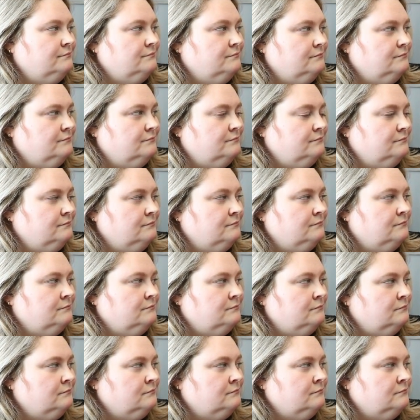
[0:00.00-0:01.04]

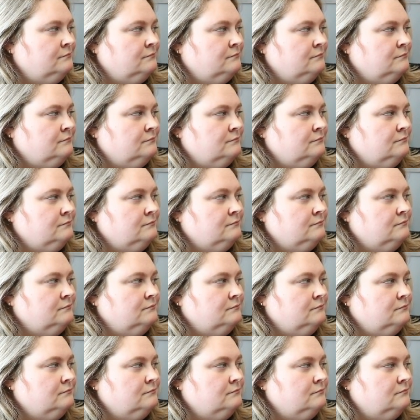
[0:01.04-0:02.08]

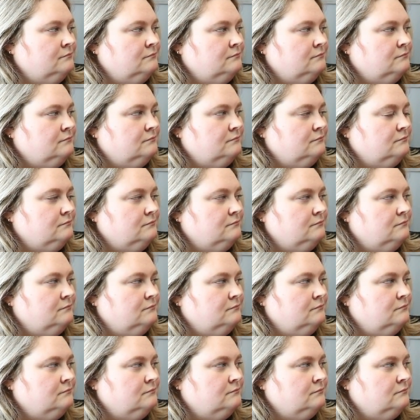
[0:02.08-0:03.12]

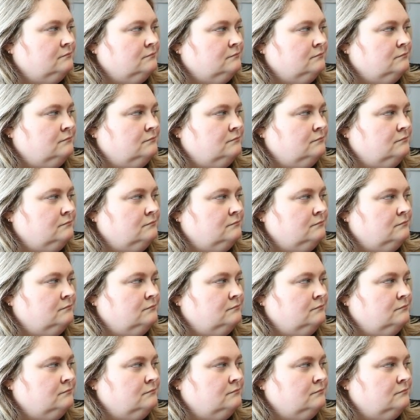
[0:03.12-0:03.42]
This person isn't speaking.